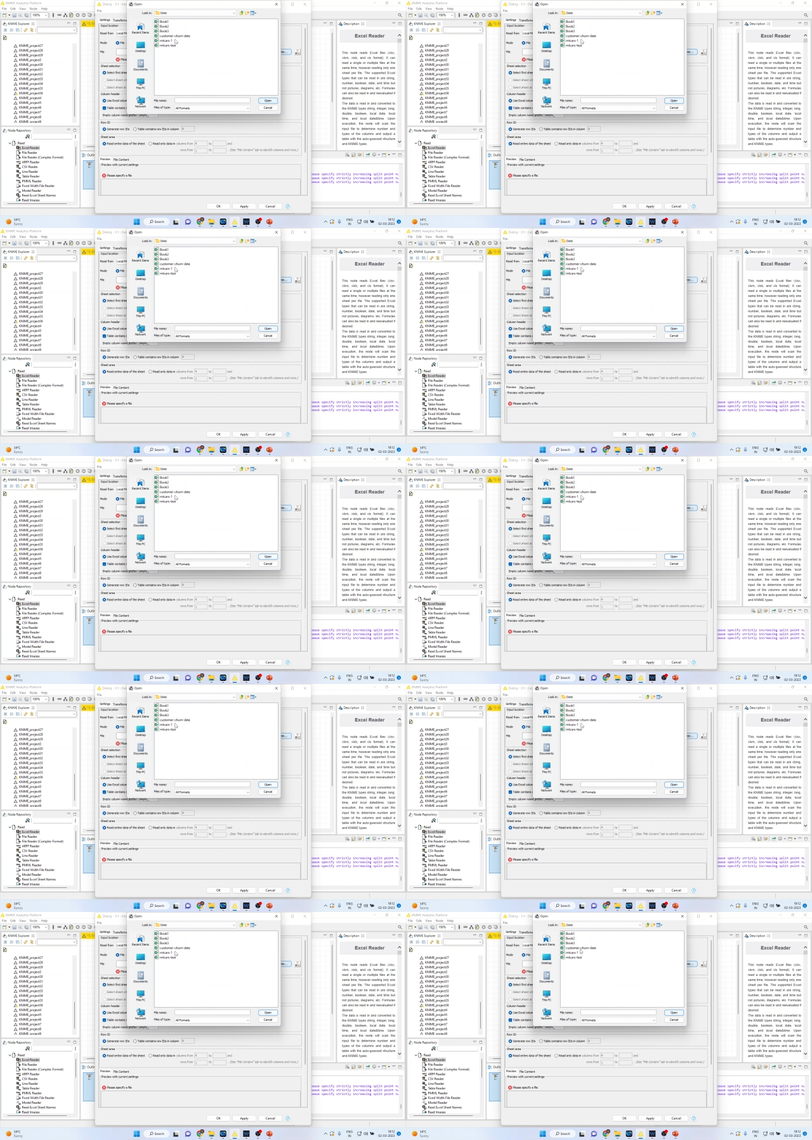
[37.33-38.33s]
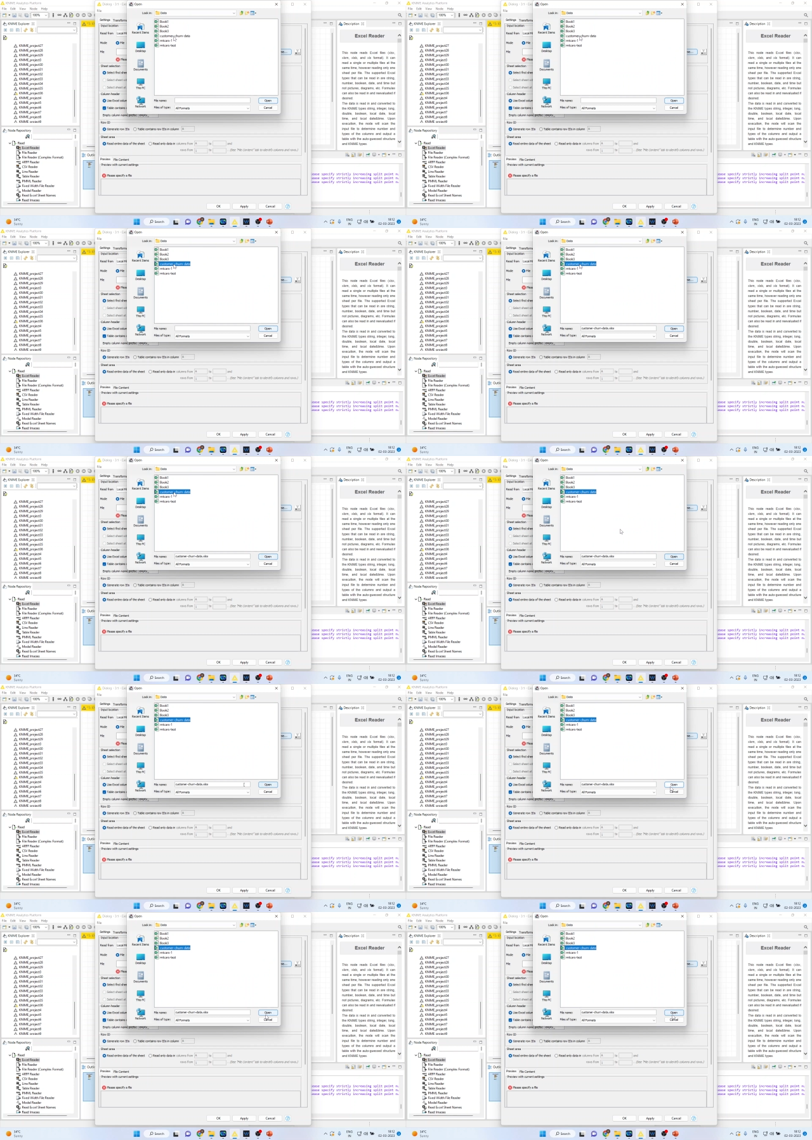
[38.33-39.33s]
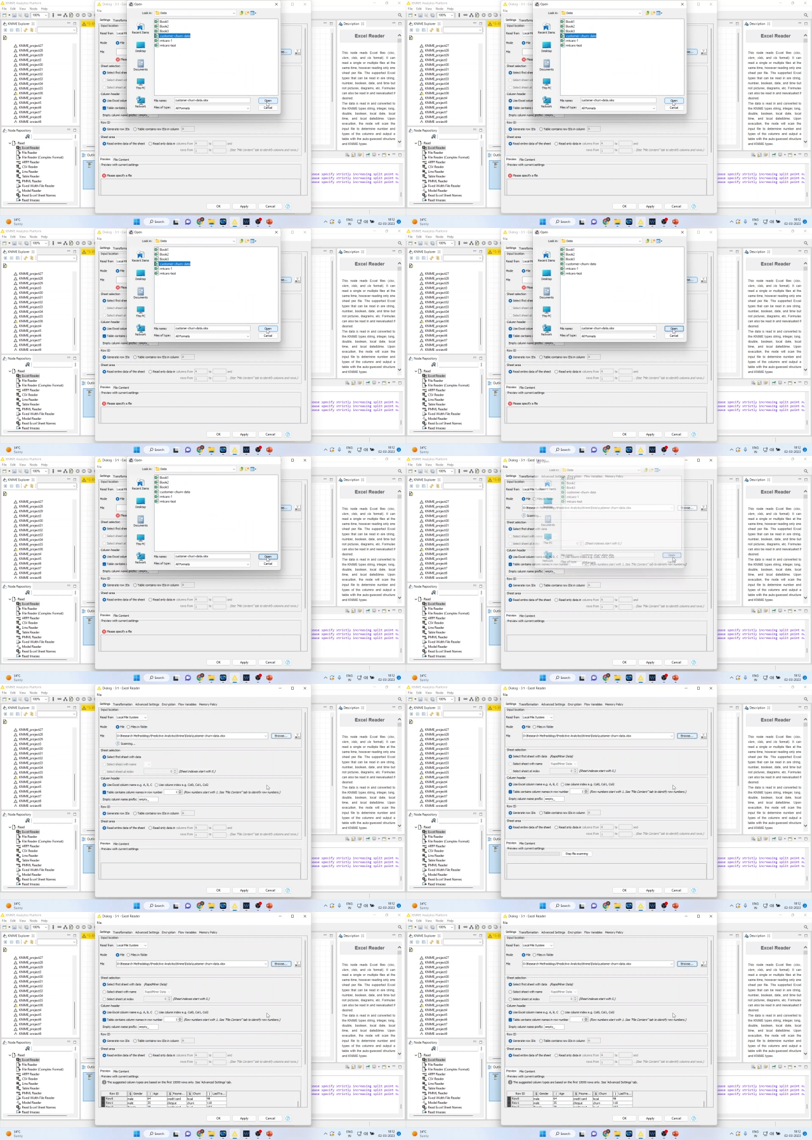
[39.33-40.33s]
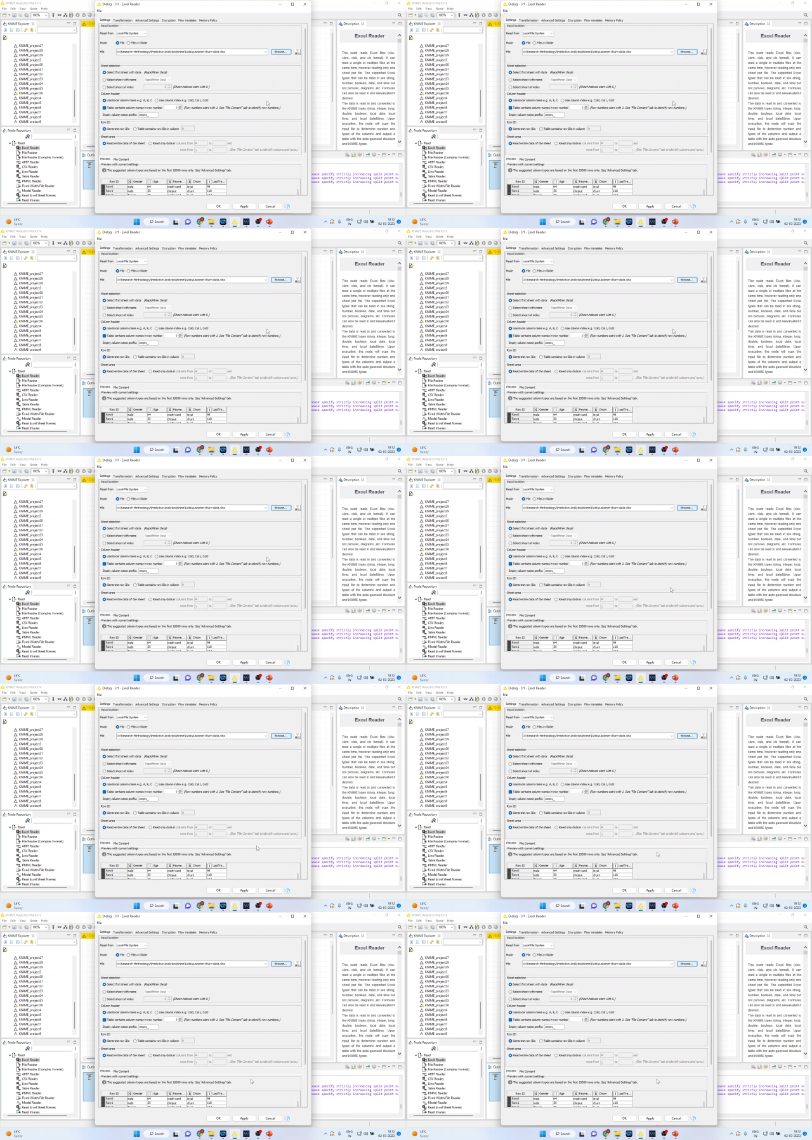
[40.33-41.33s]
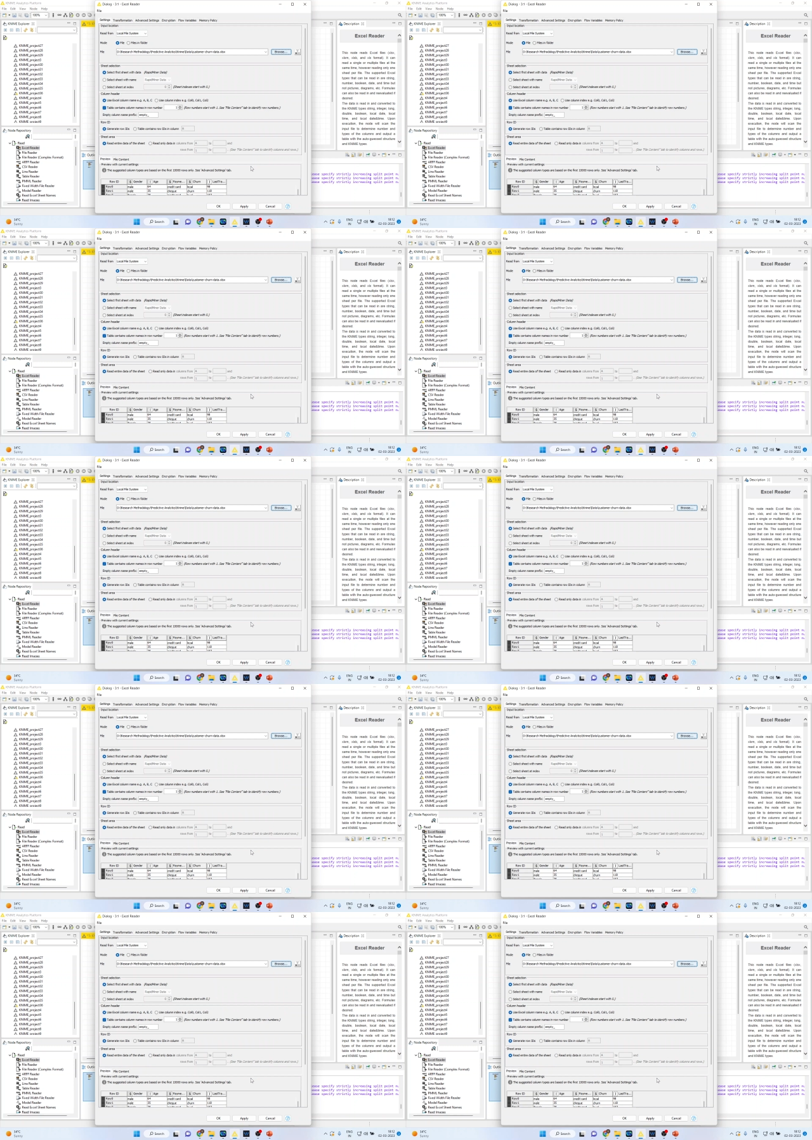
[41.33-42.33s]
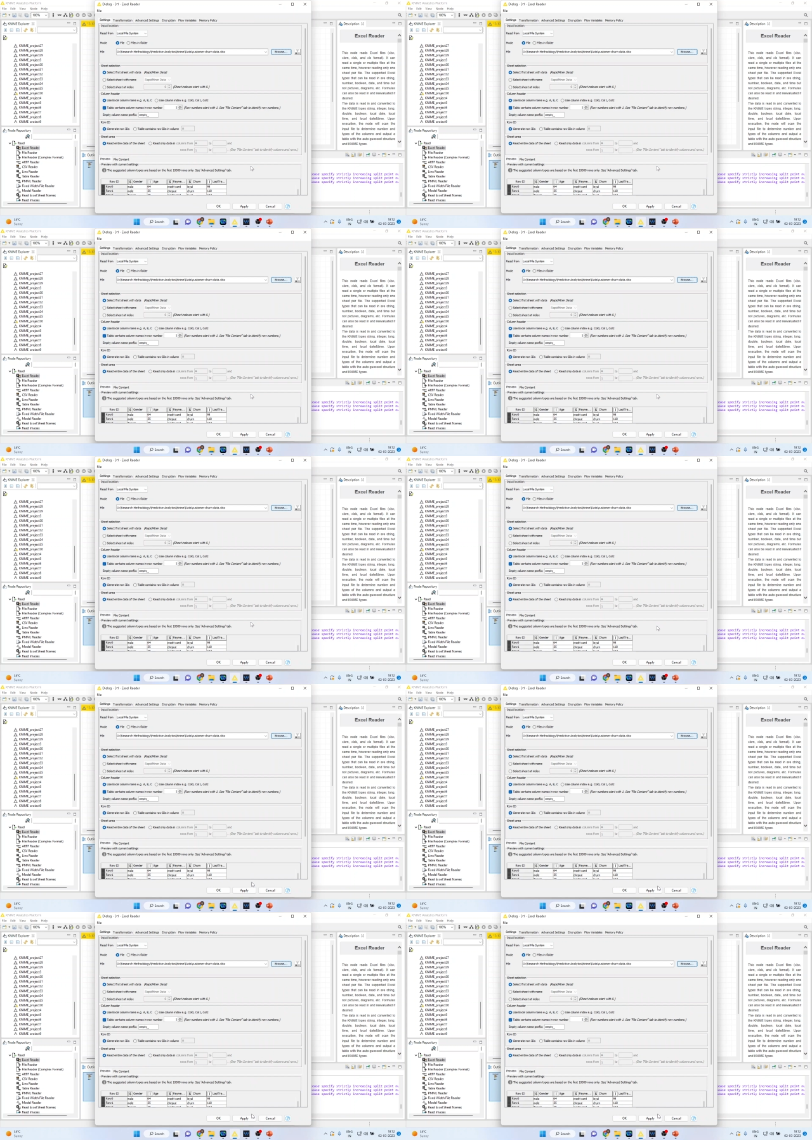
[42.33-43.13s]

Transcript: No face is visible, so there are no lips to read.